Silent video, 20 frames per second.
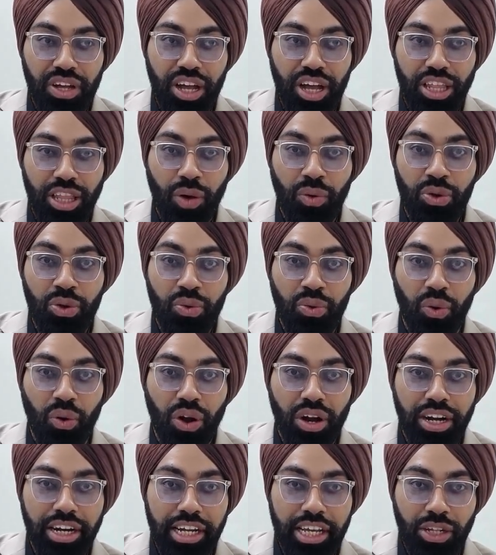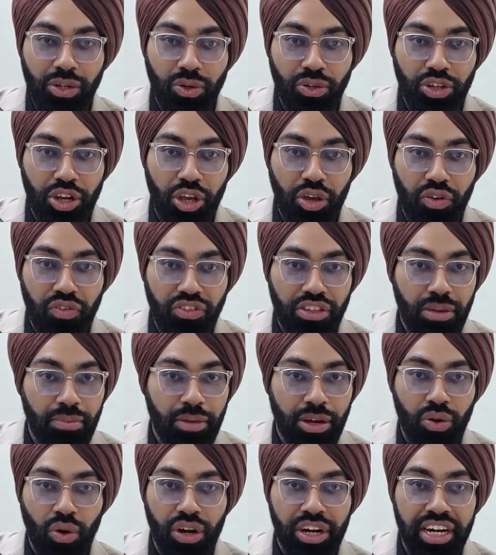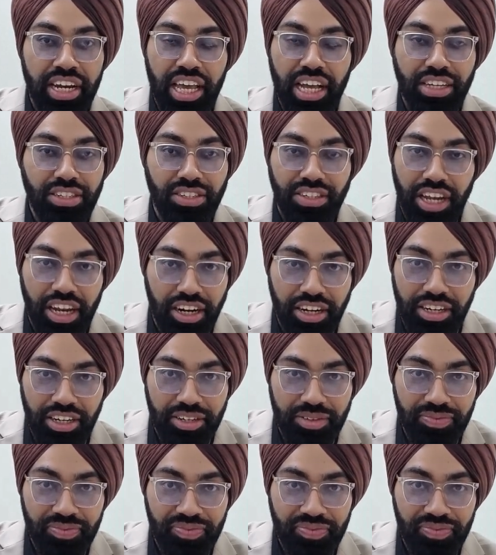Now you already know 3 of them are already extinct.